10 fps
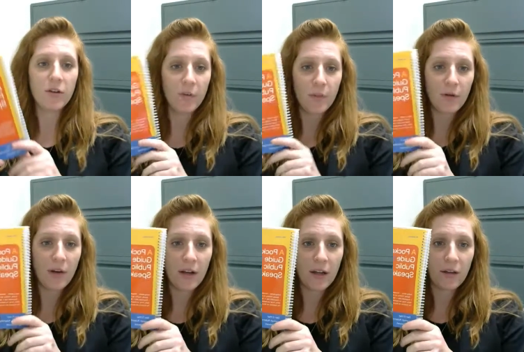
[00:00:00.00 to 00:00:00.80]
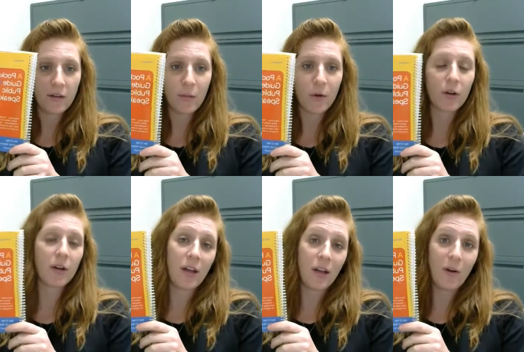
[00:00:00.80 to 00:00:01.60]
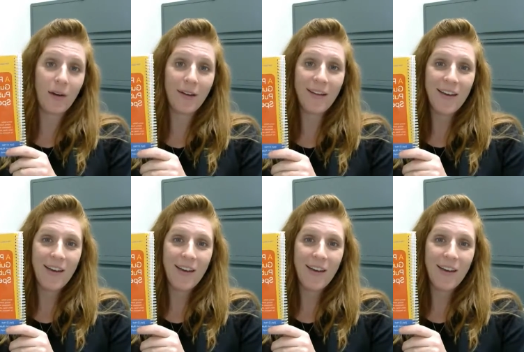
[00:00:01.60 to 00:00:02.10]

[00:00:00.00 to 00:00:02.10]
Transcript: You should be reading the book anyway,